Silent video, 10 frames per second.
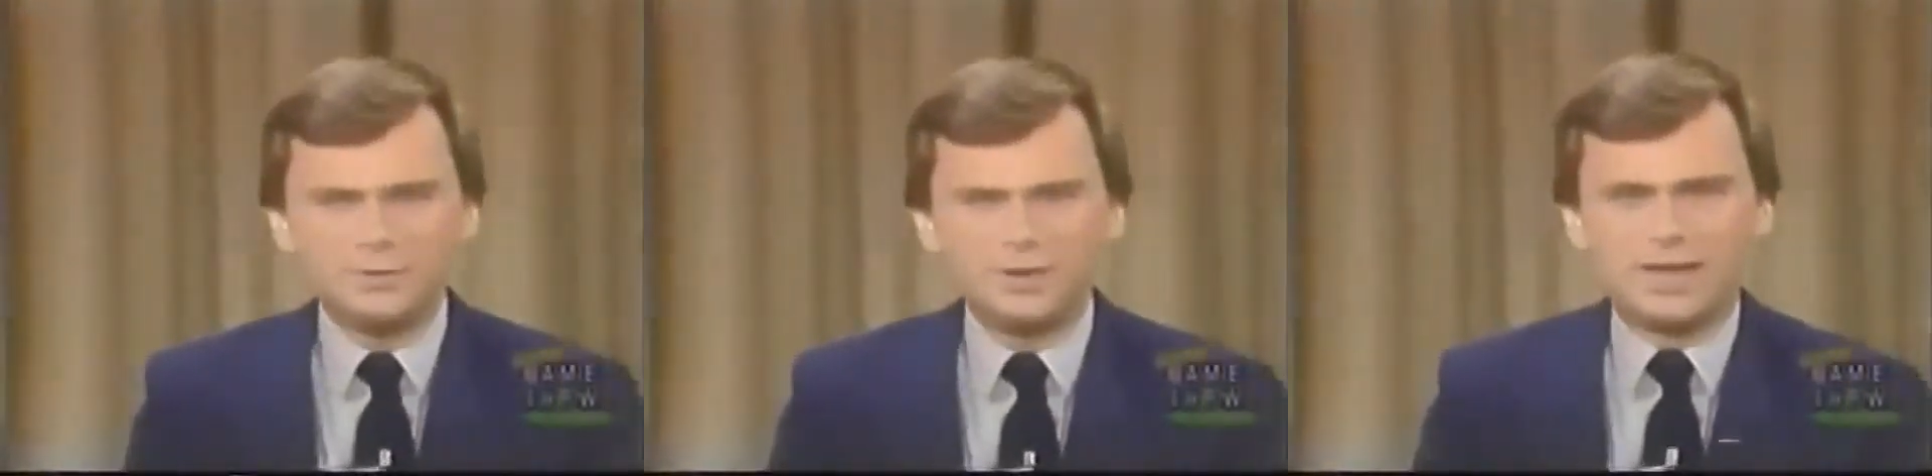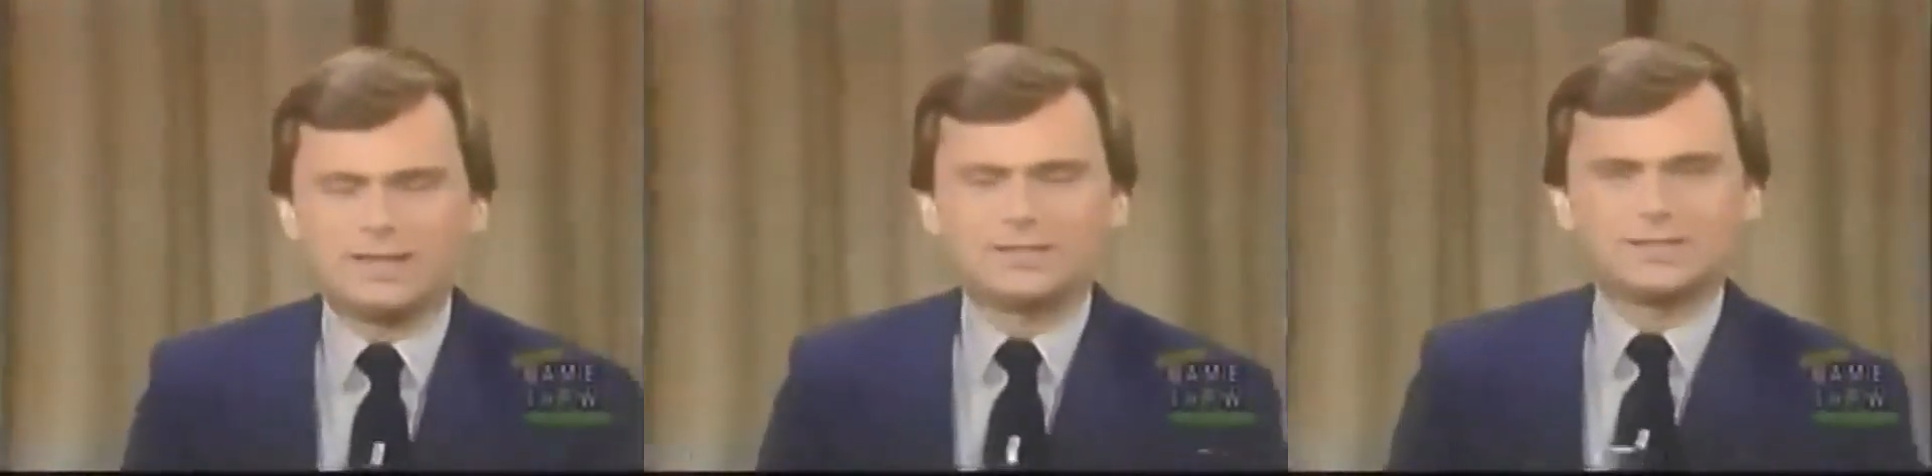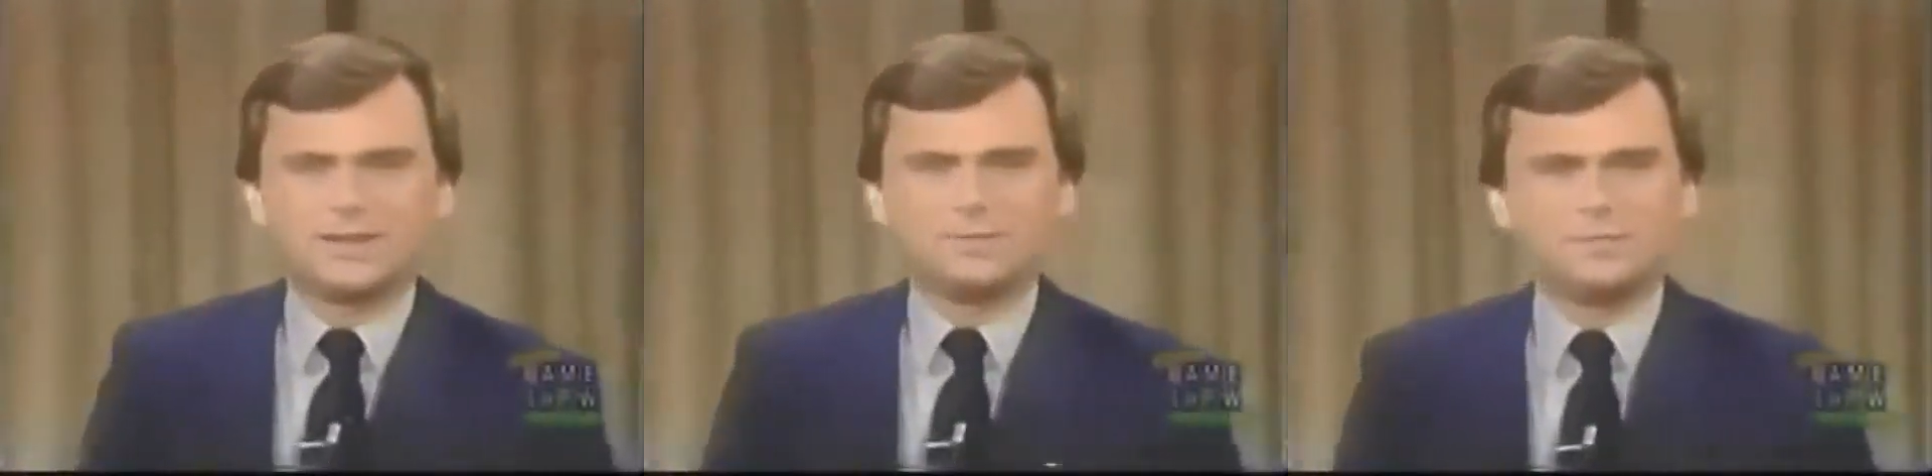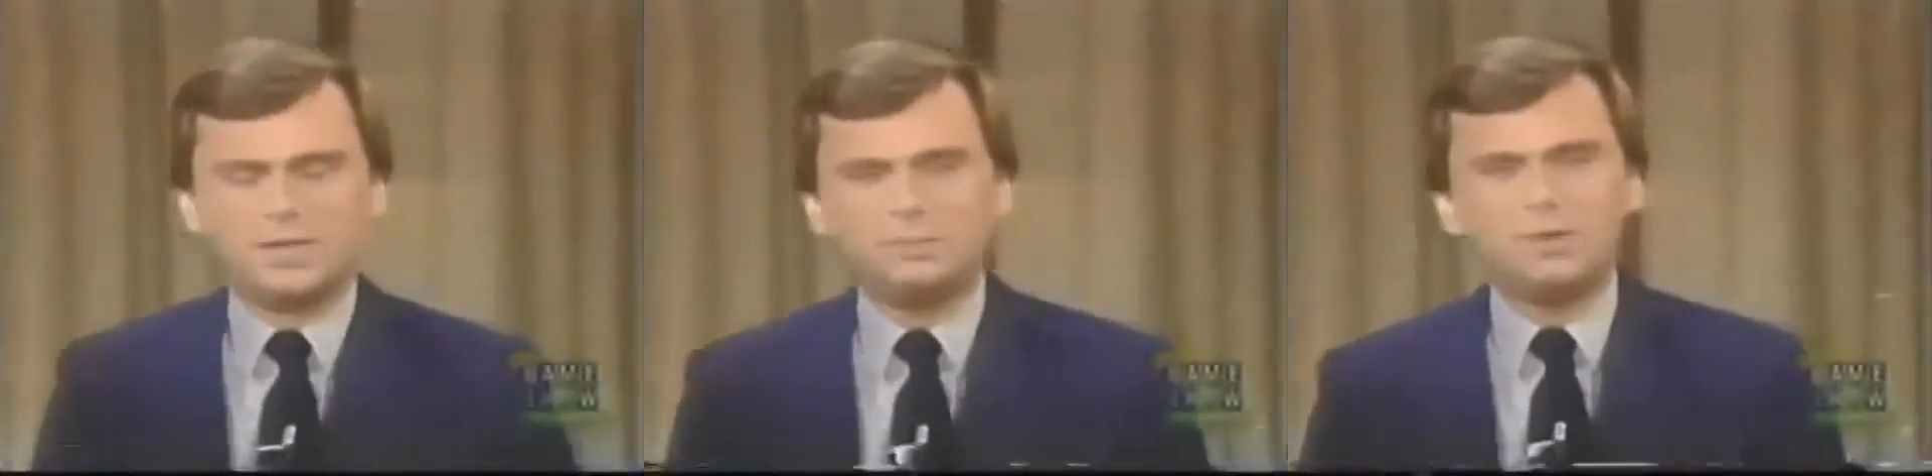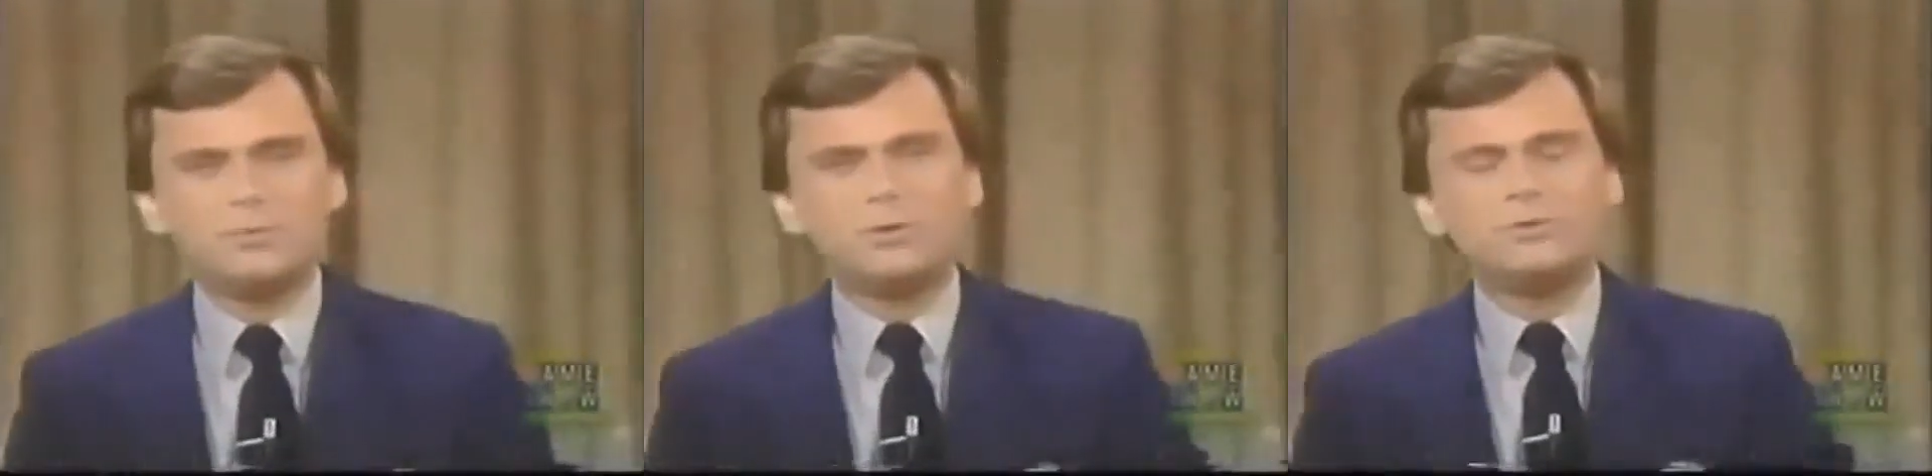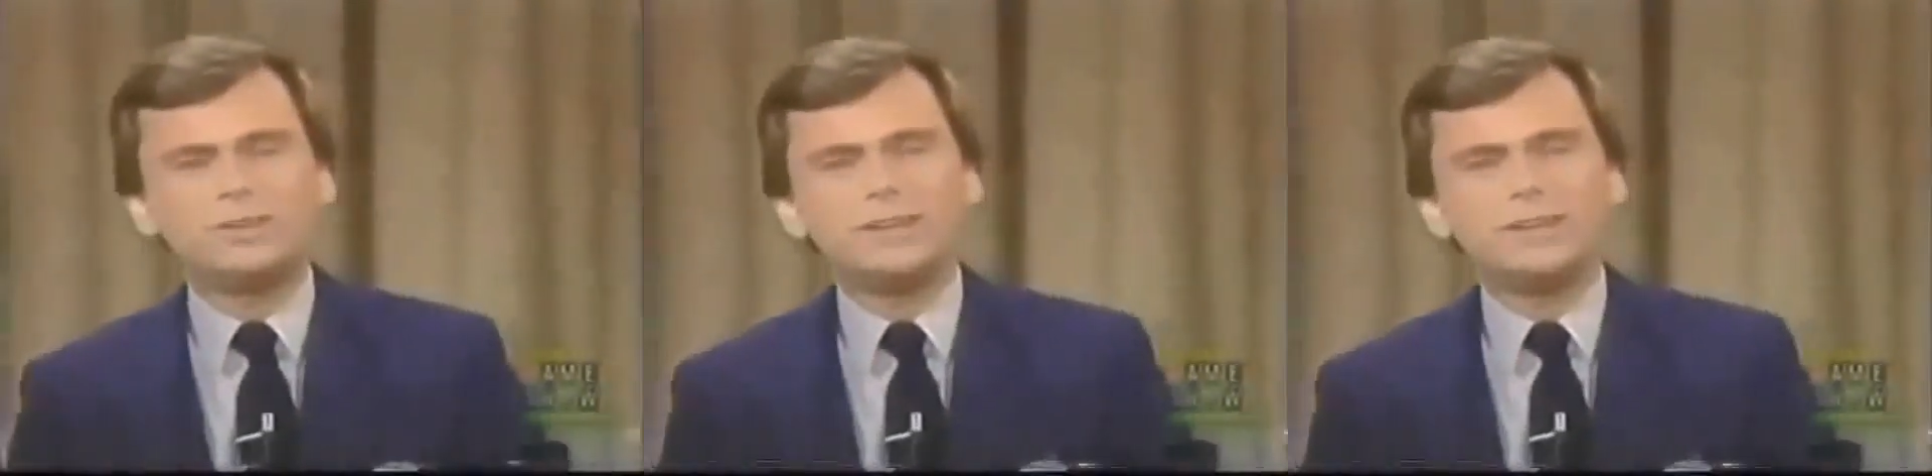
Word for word: How nice. I'm deeply moved,